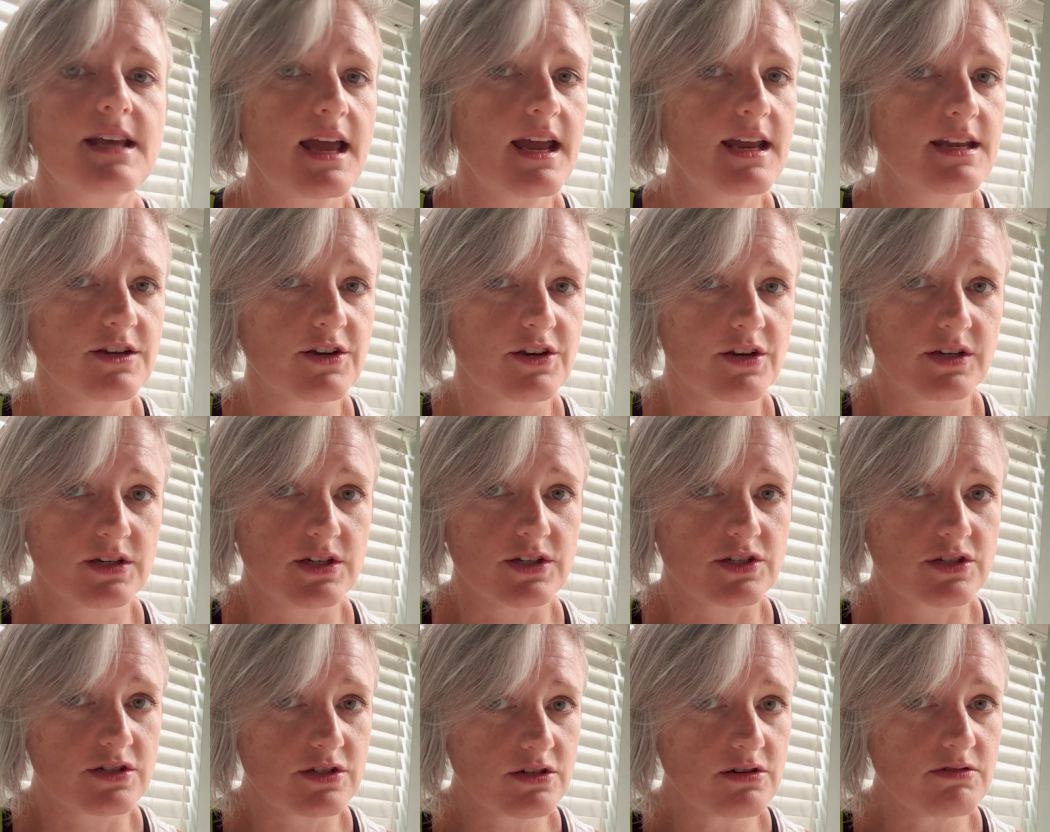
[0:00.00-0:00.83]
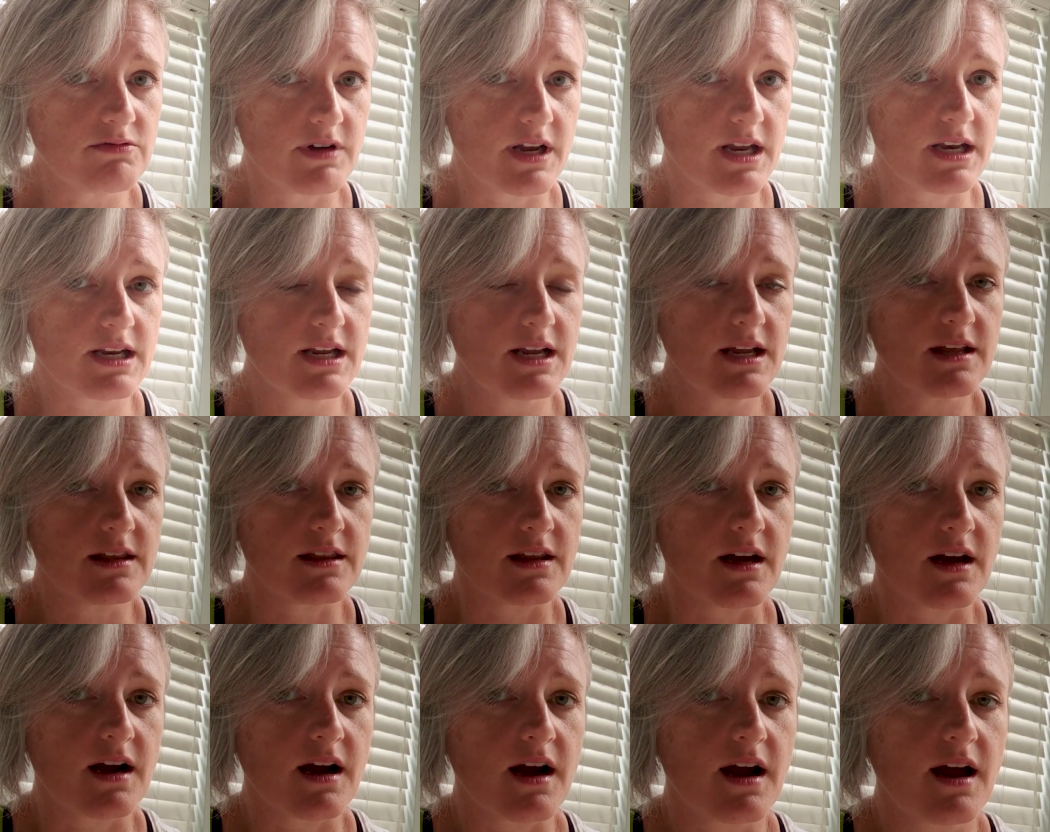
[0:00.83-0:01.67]
saying you're gonna do it
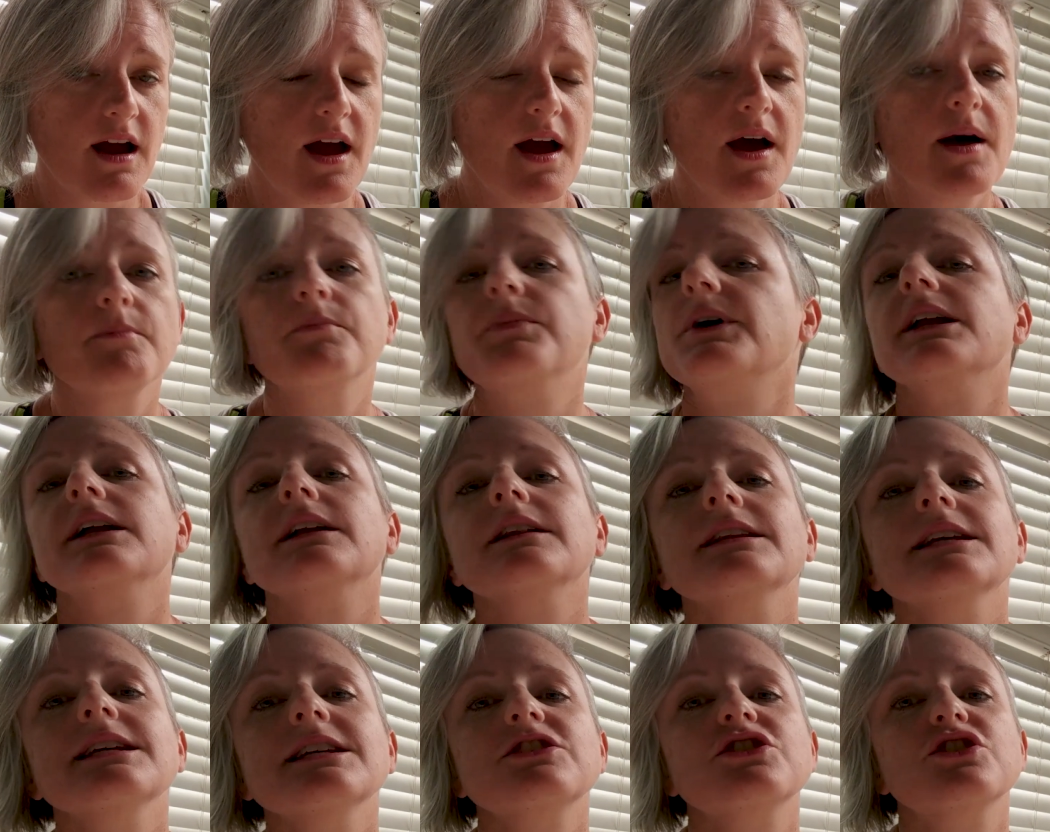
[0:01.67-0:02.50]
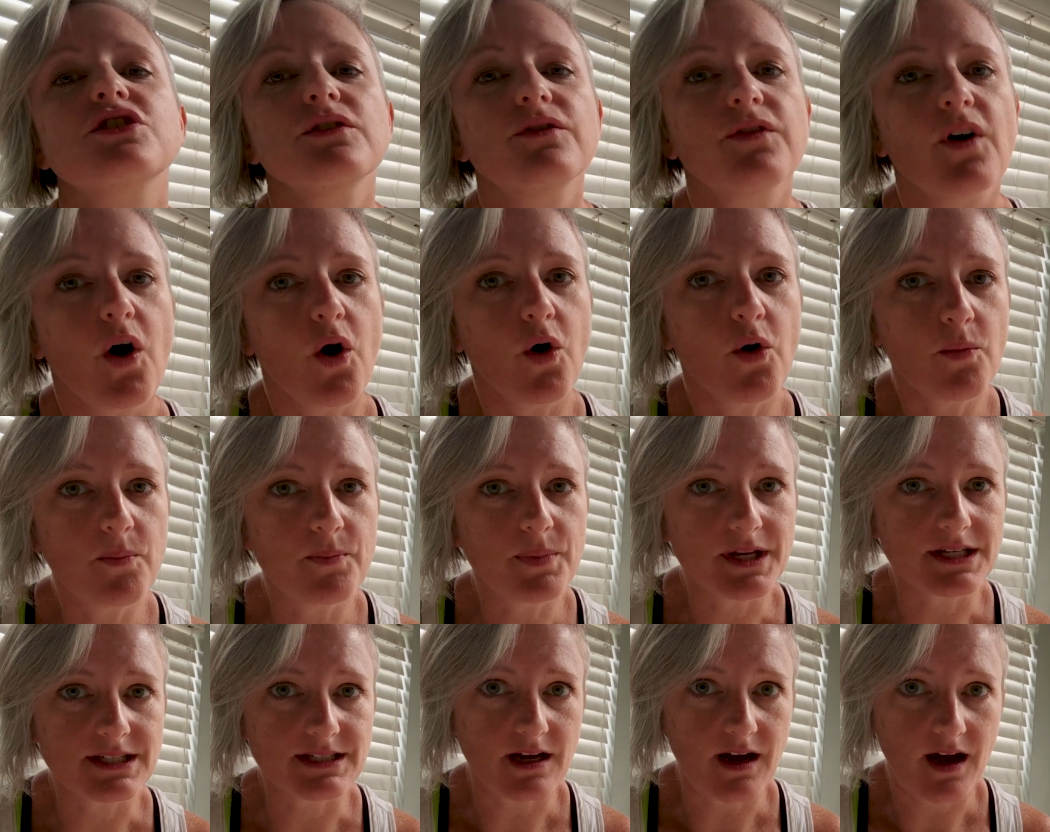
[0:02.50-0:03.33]
either, but at least you've
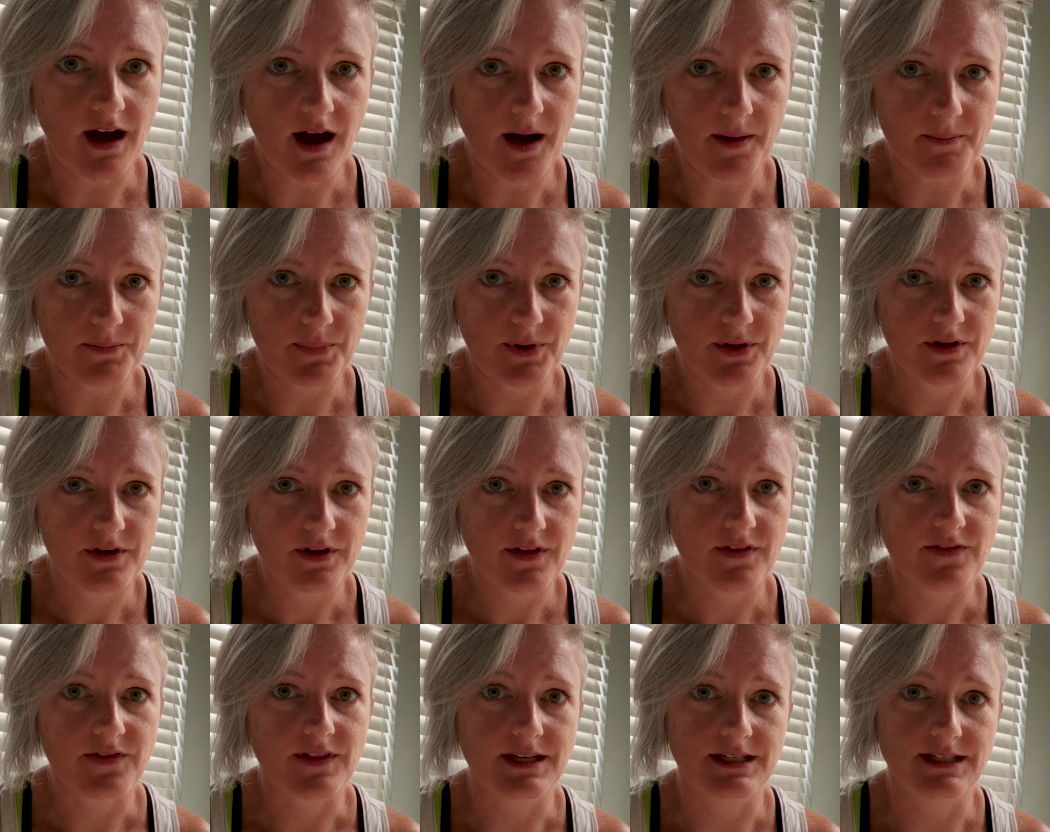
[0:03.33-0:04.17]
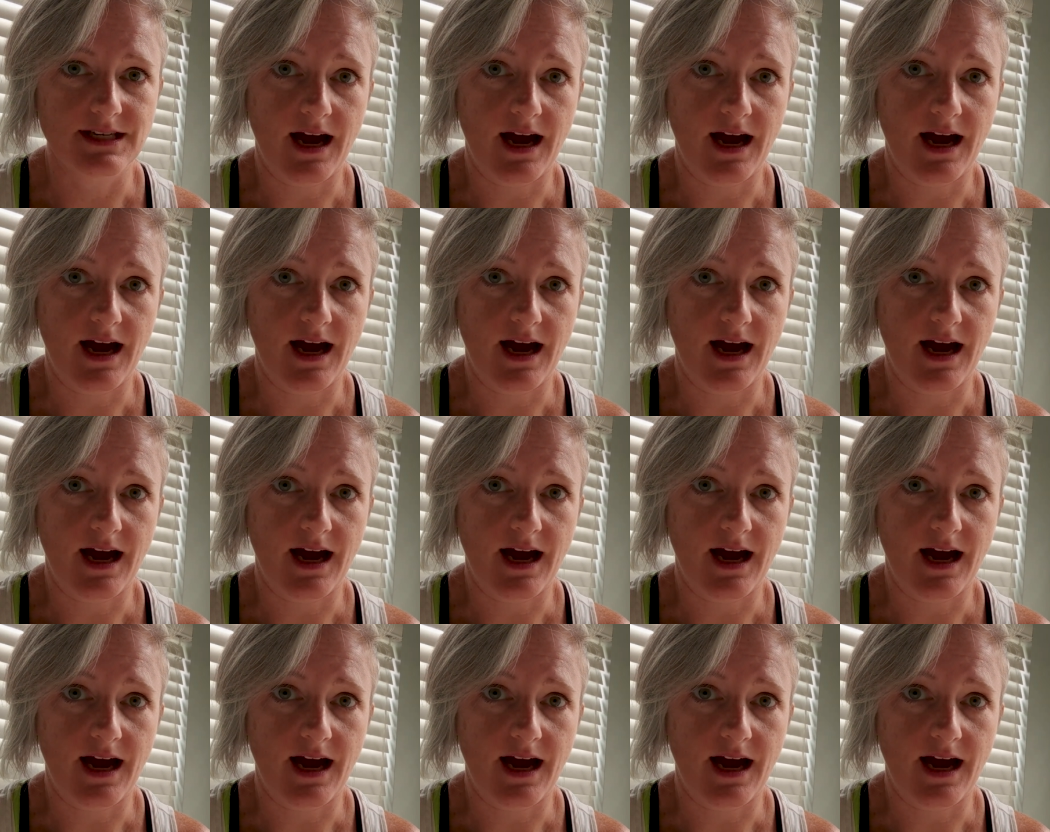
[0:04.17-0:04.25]
opened up the